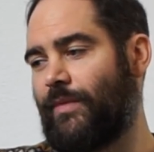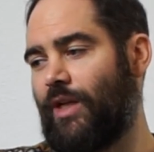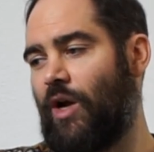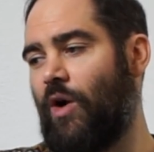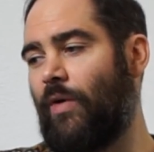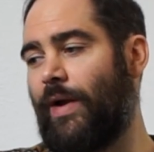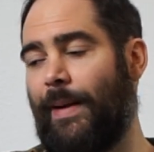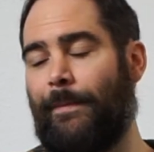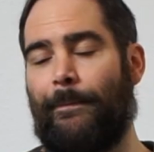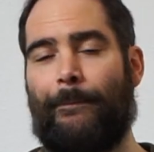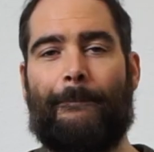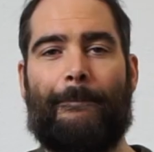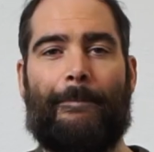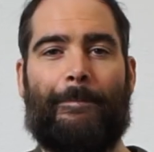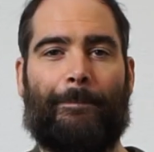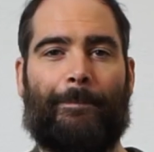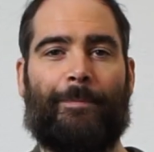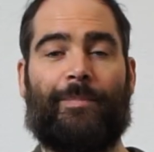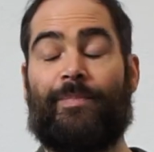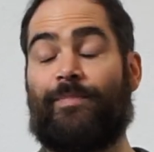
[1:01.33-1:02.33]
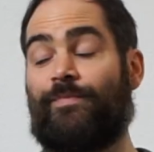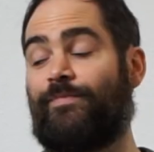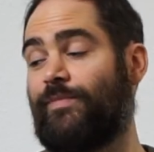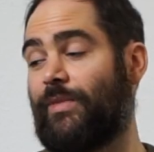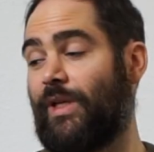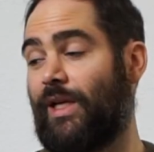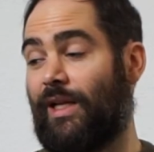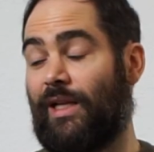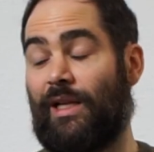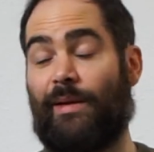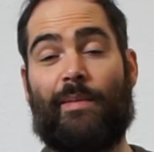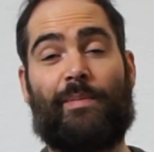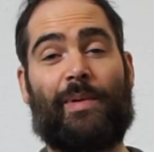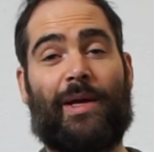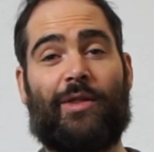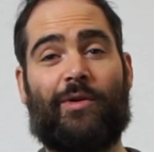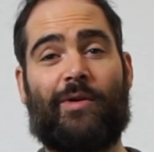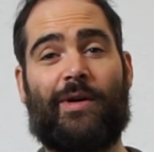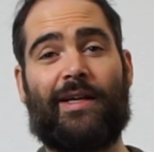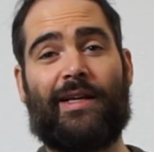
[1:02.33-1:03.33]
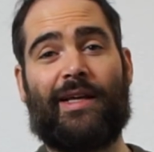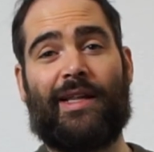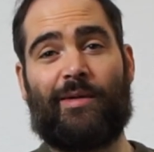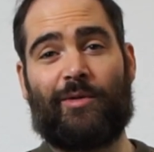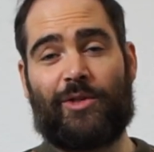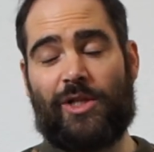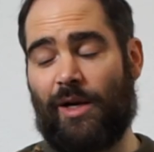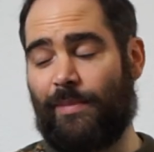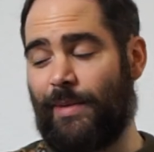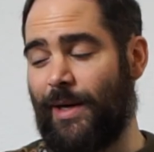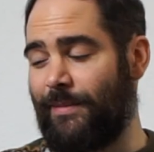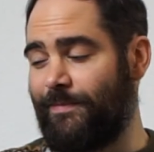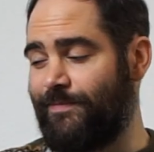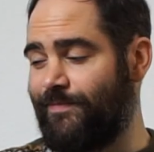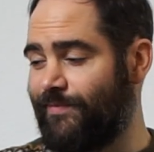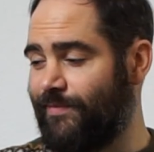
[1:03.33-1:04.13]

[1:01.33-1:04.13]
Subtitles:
Okay, I'm going to play through it and then we'll talk about it.